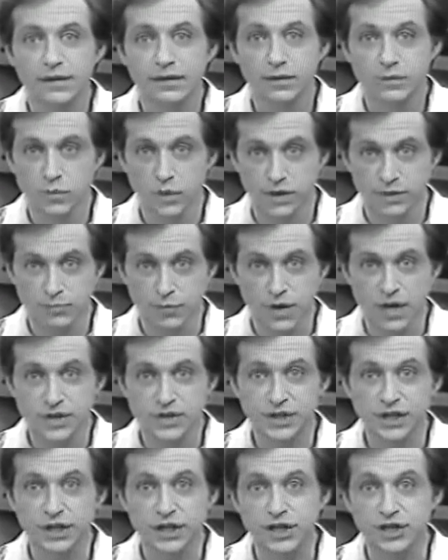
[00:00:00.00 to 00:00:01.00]
When pressed
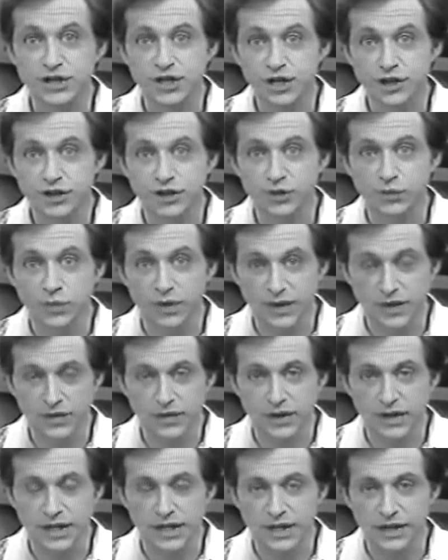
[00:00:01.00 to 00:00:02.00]
in conjunction with other
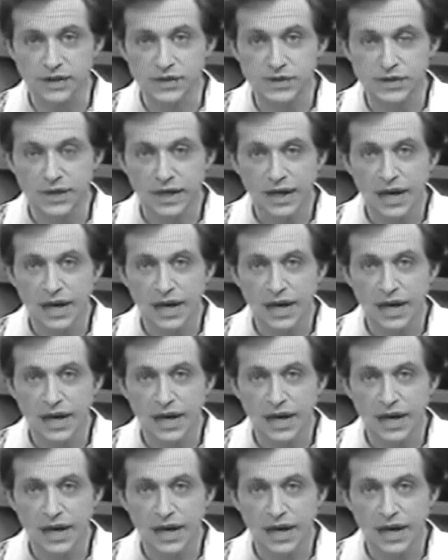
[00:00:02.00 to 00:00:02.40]
keys,